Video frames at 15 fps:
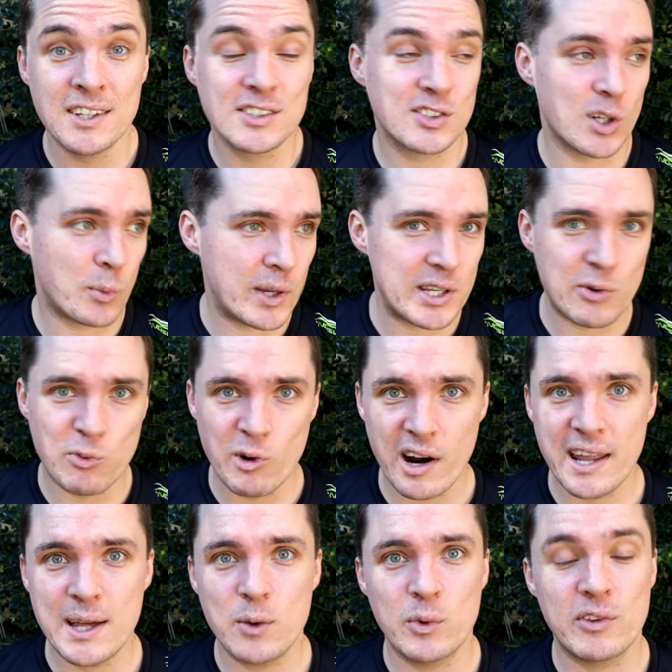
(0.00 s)
So when you're
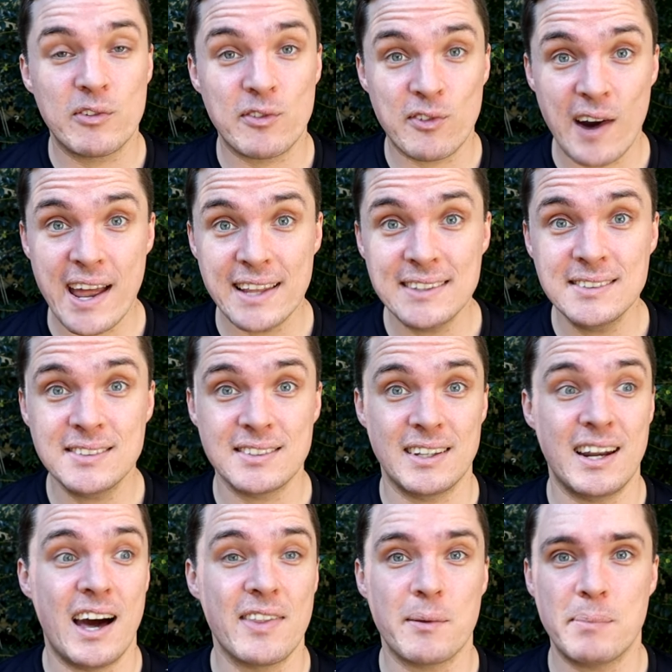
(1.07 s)
running with friends
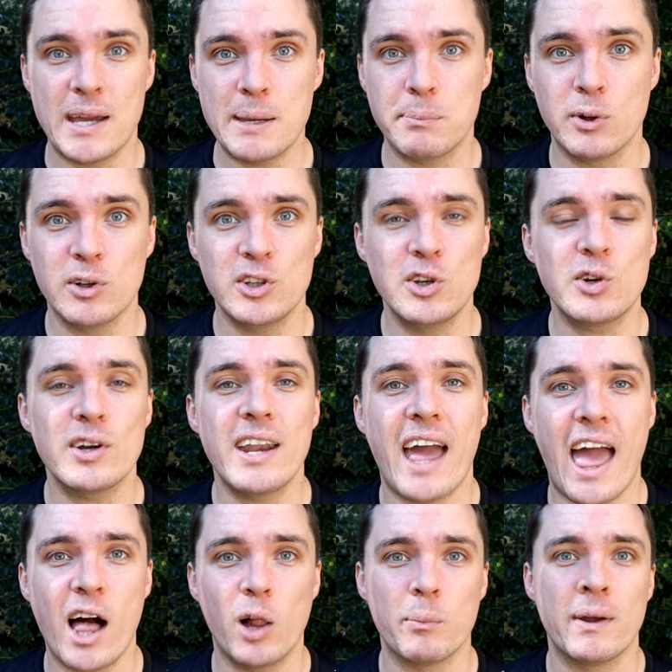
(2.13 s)
and other people, you can
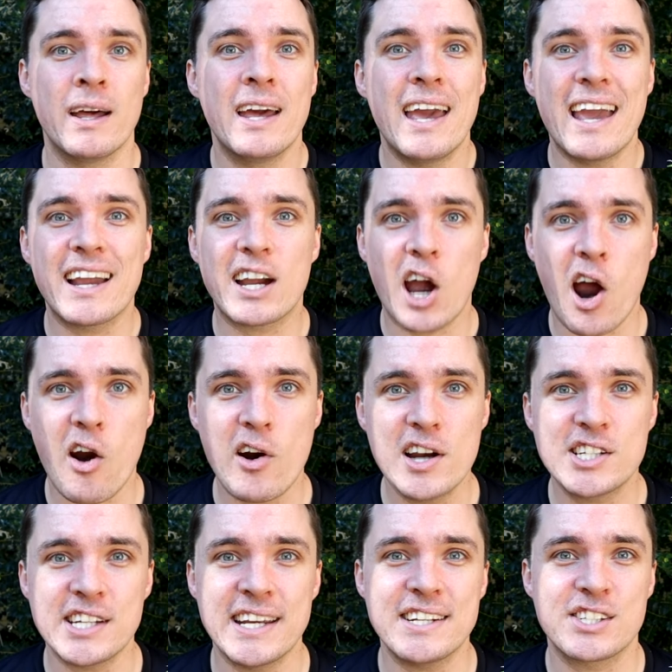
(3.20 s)
help
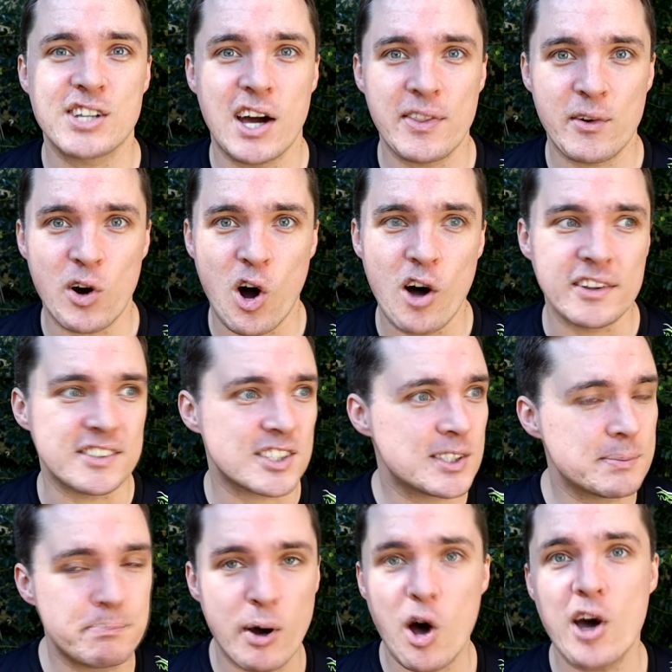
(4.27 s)
encourage each other on,
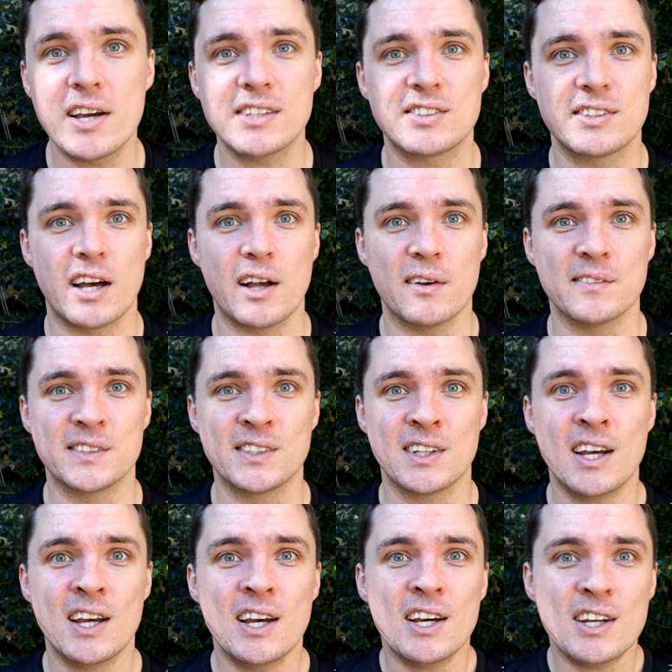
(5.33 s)
spur yourselves
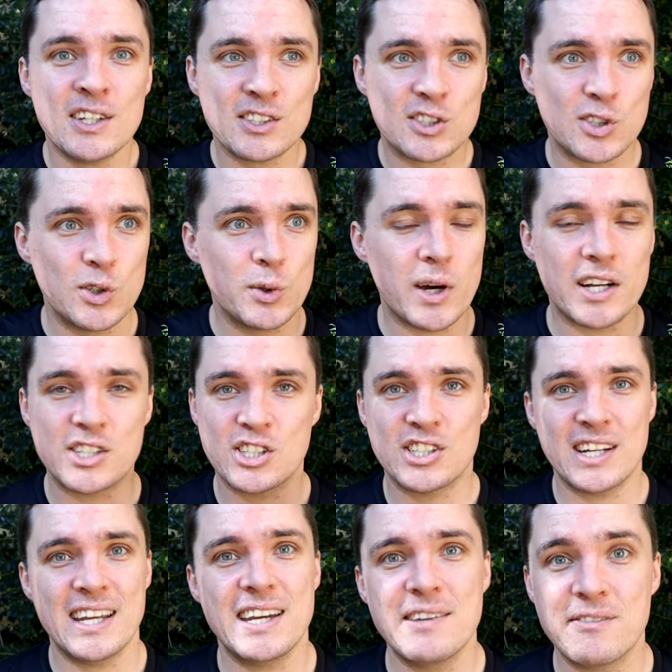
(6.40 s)
to
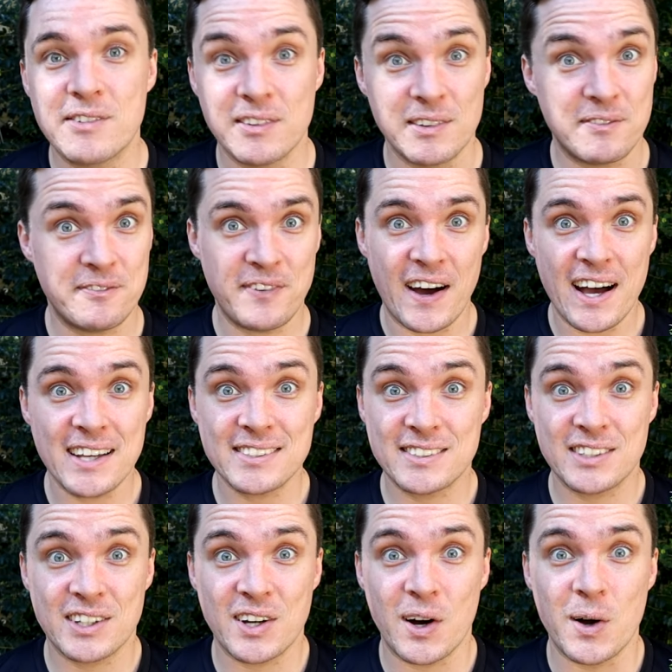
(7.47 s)
achieve
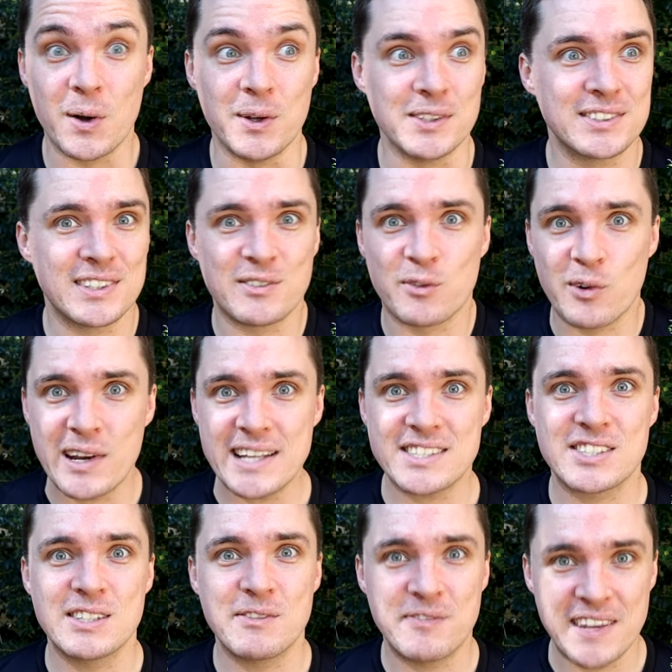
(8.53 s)
faster goals and
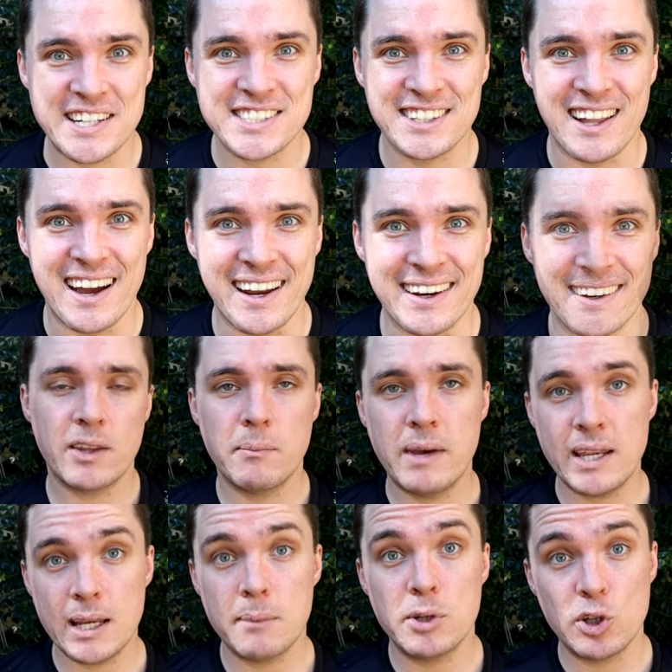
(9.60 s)
reach the finish line. Now, the
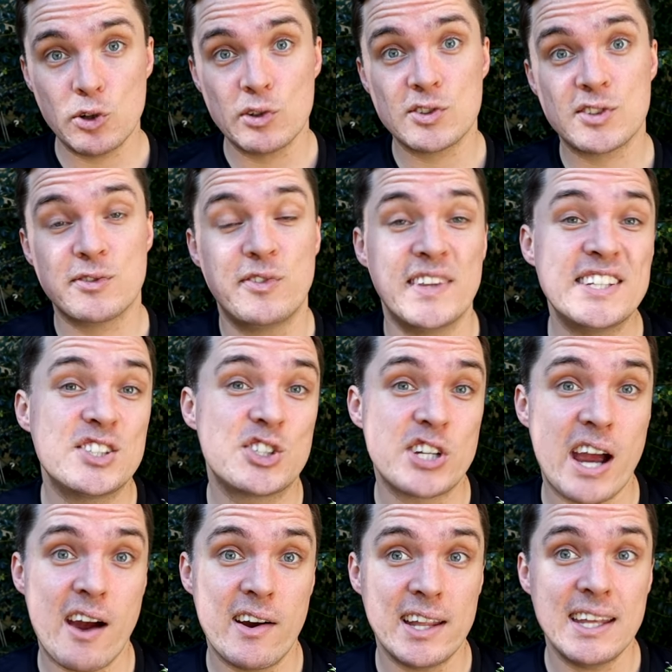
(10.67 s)
medium used for this
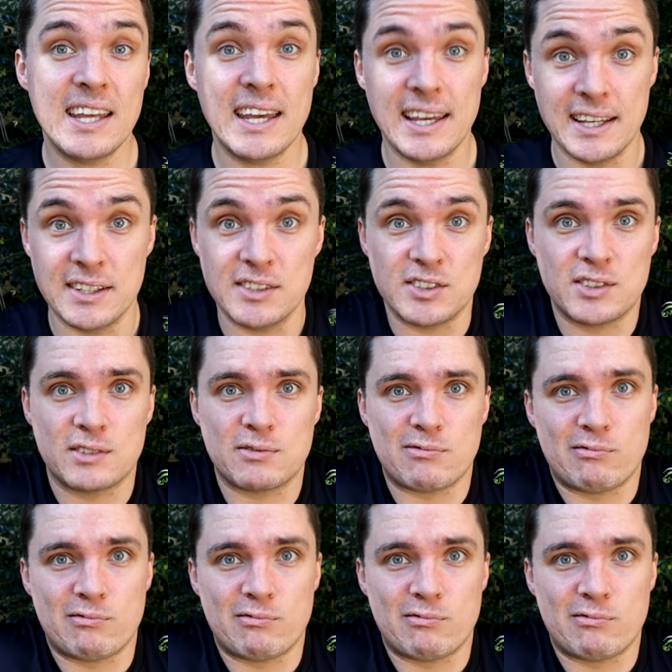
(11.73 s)
charity is